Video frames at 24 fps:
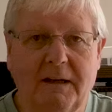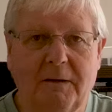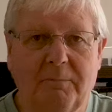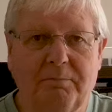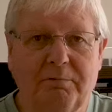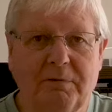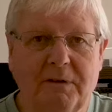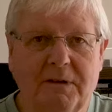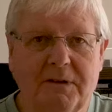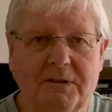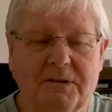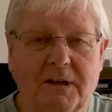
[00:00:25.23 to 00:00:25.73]

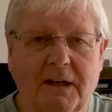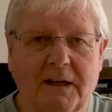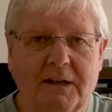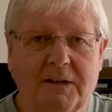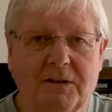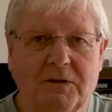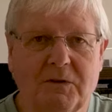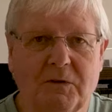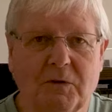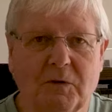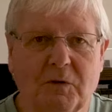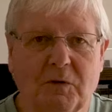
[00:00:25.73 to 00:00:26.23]

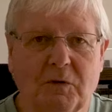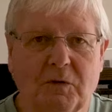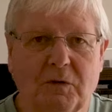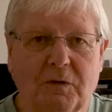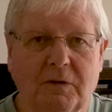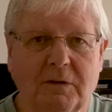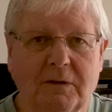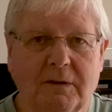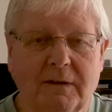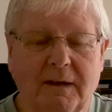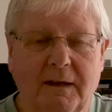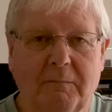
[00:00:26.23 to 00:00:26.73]
appreciate your
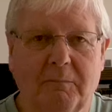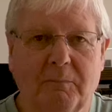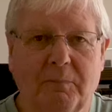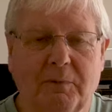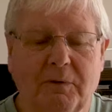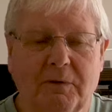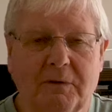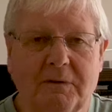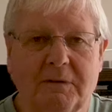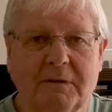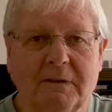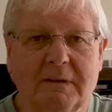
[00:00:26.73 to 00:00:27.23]

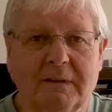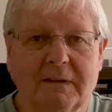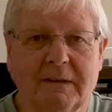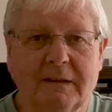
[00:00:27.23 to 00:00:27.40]
input.